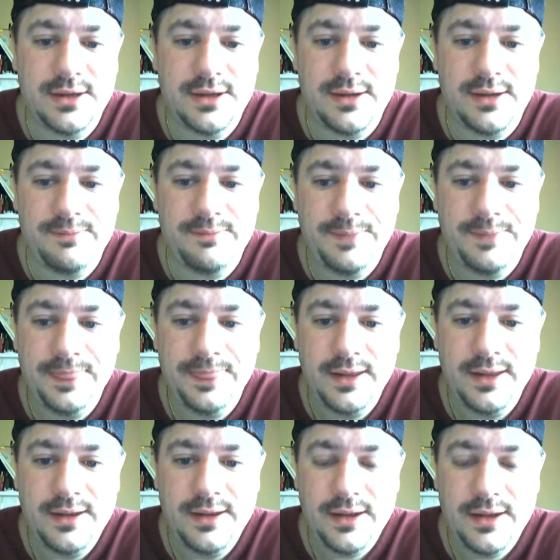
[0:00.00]
Um,
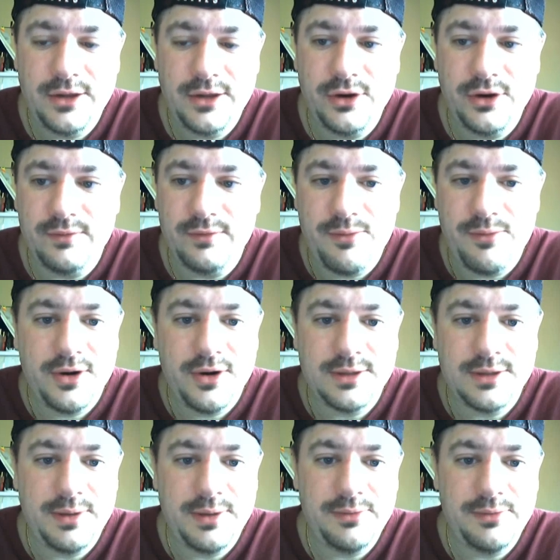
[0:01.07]
and you can report
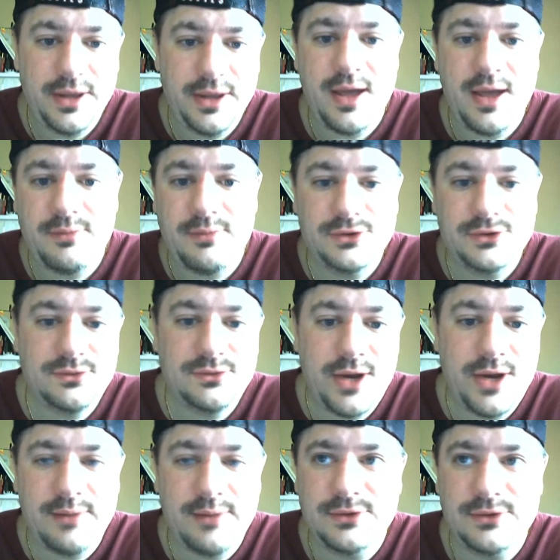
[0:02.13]
to people, yeah, I'm losing
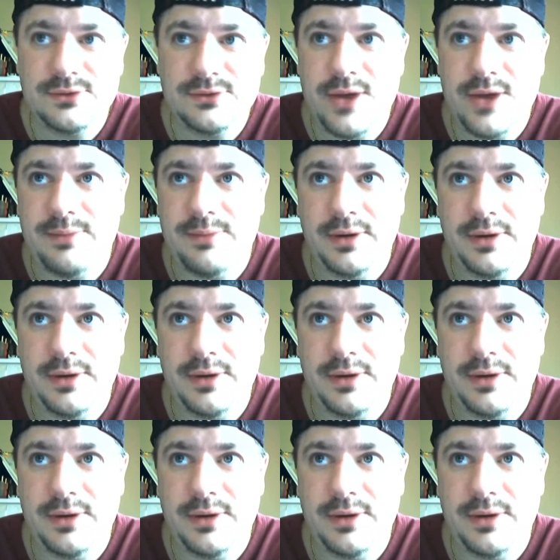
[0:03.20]
weight, I'm losing weight.